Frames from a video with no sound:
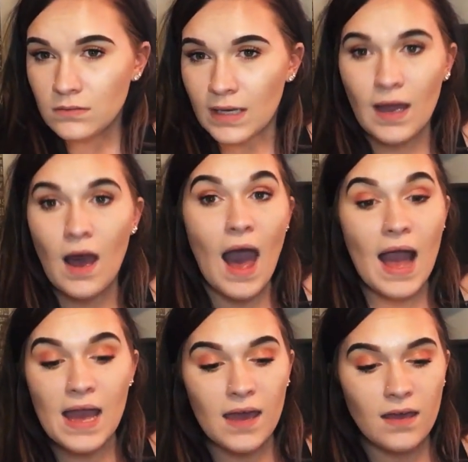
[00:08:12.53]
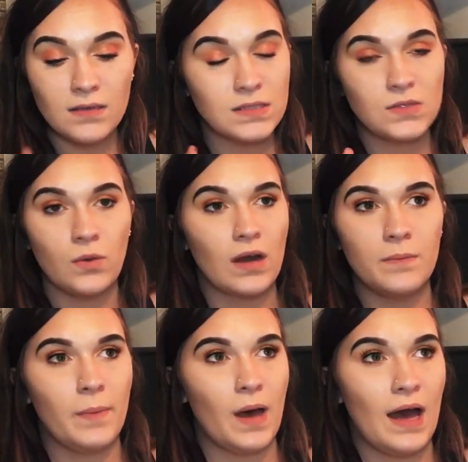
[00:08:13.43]
Like, I swear
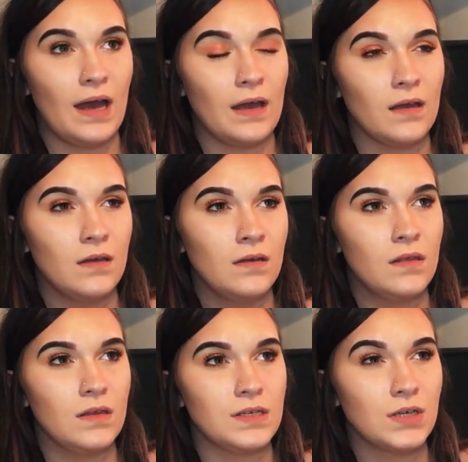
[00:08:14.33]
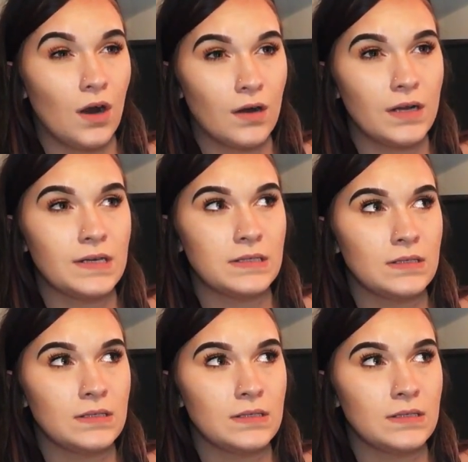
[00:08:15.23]
by the Tarte